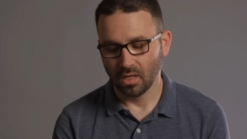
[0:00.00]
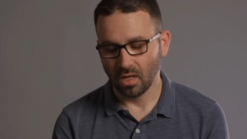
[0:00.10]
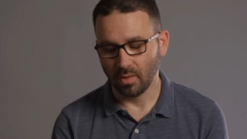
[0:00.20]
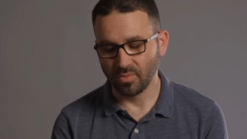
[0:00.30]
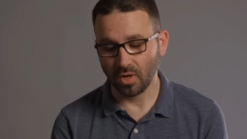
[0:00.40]

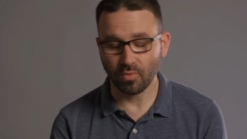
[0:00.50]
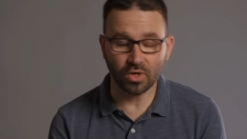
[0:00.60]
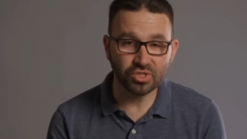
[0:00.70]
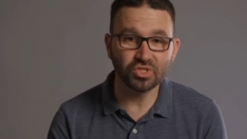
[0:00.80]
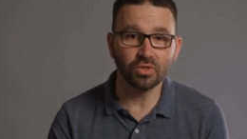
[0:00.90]
Um, there
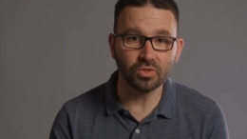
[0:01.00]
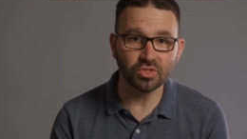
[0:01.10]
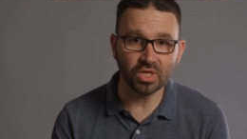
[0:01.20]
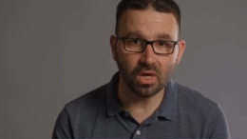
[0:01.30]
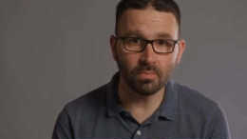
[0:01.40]
were still
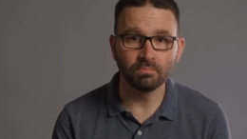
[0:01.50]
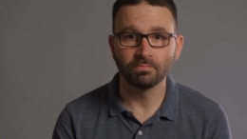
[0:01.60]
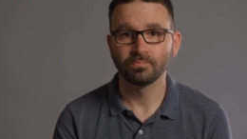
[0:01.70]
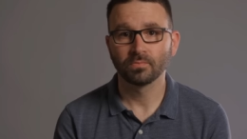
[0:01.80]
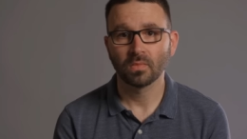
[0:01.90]
some
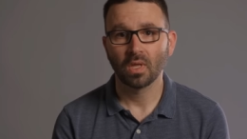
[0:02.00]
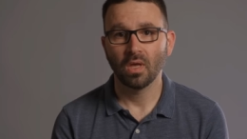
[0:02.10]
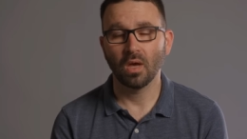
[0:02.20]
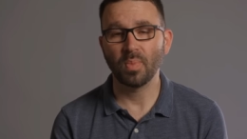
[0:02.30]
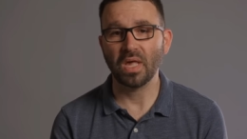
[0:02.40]

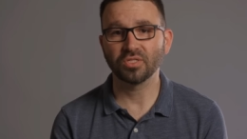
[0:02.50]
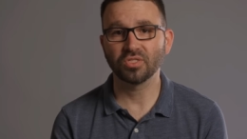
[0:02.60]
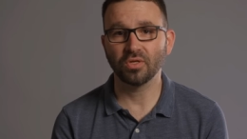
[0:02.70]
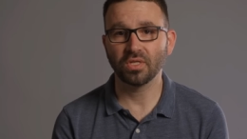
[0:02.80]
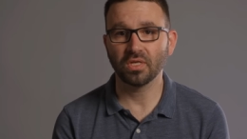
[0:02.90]
uh,
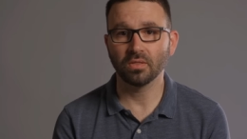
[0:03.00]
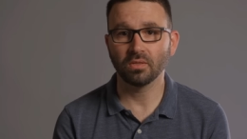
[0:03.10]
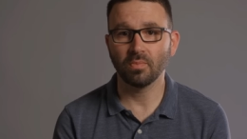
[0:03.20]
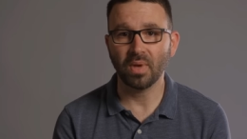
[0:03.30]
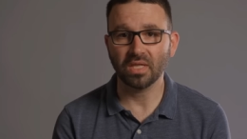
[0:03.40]
Palestinian,
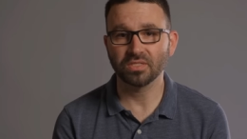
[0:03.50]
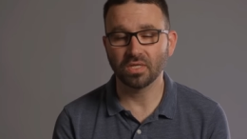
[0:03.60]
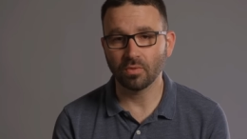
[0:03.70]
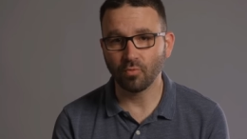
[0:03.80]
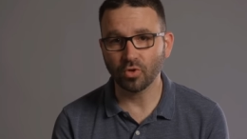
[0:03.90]

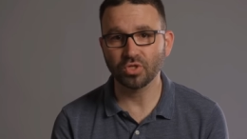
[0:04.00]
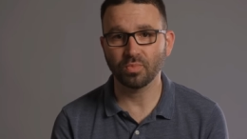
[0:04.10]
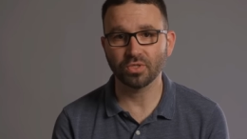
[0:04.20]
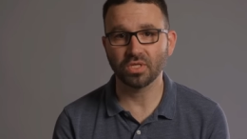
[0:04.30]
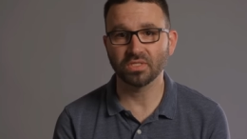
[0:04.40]
Palestinian
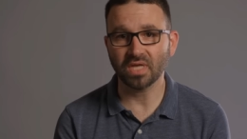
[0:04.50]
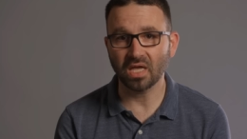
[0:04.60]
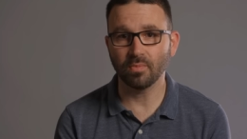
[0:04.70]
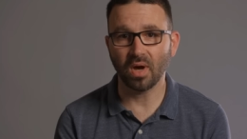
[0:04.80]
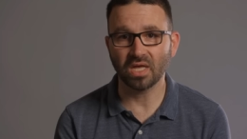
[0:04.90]
worshippers
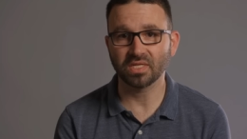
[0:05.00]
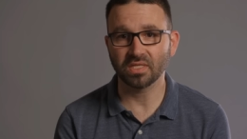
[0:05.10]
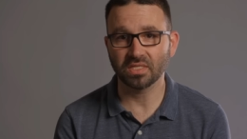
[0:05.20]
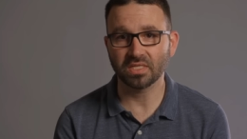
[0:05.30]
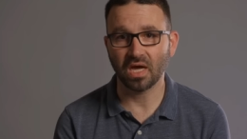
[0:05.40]
inside the mosque at
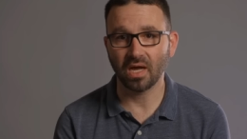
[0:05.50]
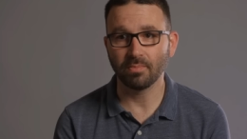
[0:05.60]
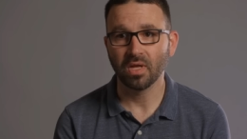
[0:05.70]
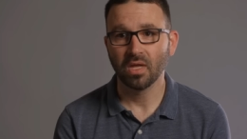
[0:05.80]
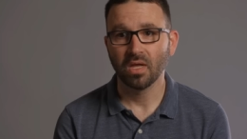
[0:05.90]
the
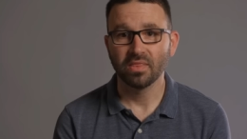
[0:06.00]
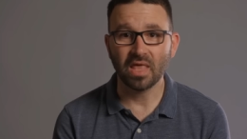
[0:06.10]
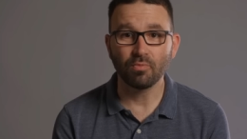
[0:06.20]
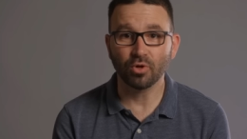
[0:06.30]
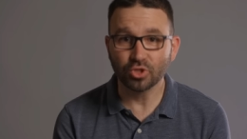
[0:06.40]
time.
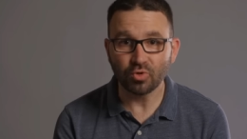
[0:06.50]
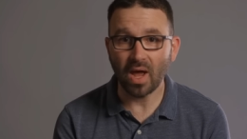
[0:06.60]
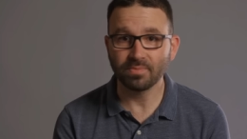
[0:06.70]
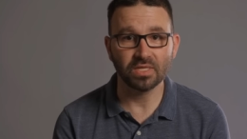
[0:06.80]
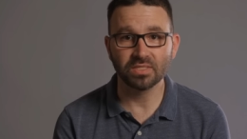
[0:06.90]
They were
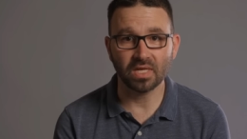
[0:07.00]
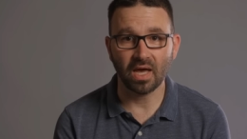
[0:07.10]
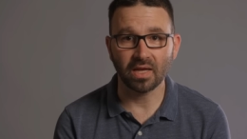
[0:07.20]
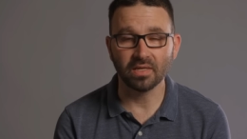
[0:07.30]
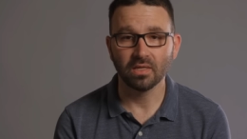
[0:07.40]
trapped
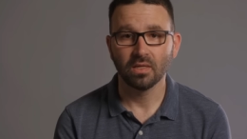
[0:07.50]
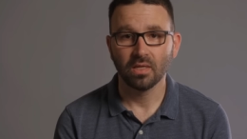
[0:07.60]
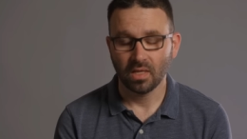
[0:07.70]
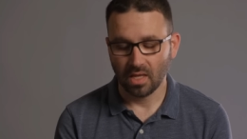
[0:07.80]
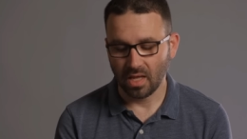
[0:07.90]
inside,
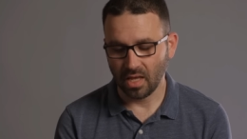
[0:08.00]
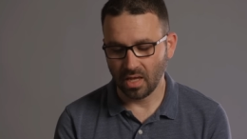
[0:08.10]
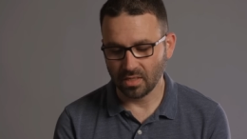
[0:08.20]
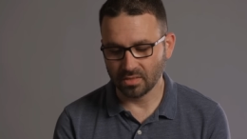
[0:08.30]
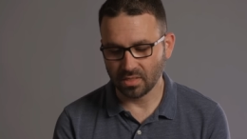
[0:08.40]

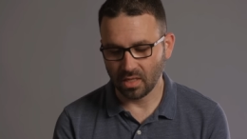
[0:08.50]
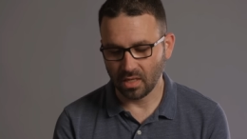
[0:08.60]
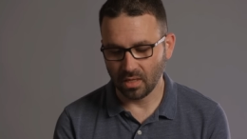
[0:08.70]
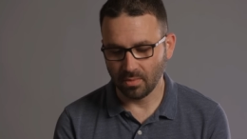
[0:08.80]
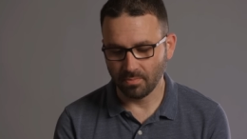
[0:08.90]
and
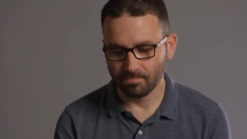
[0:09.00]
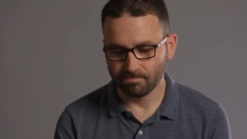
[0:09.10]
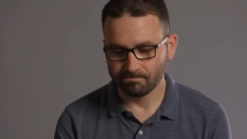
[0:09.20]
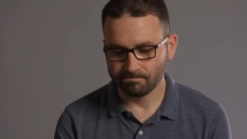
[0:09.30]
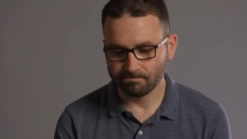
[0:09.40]
um,
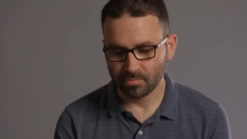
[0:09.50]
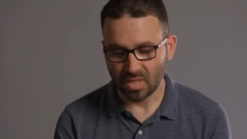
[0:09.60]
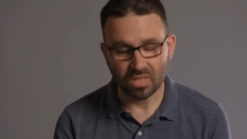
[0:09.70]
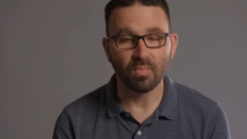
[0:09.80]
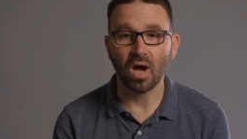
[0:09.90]

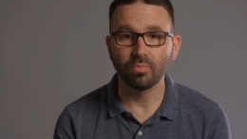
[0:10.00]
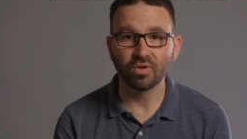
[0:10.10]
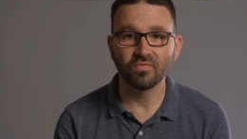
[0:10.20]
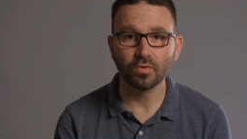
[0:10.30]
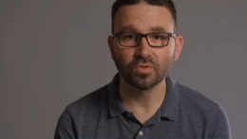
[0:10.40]
the mob
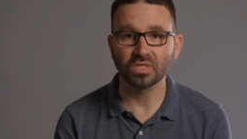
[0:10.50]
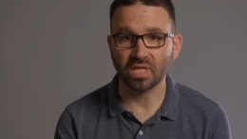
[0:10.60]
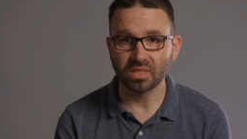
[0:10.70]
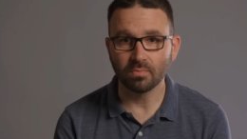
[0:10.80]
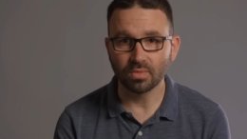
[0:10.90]
refused to
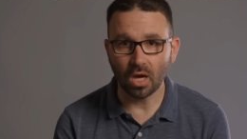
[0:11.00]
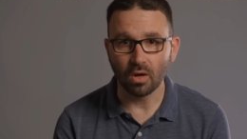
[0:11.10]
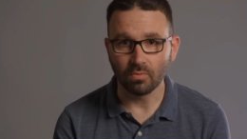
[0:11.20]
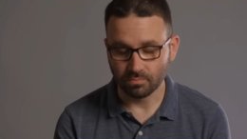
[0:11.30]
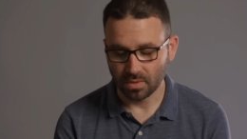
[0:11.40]
let them go.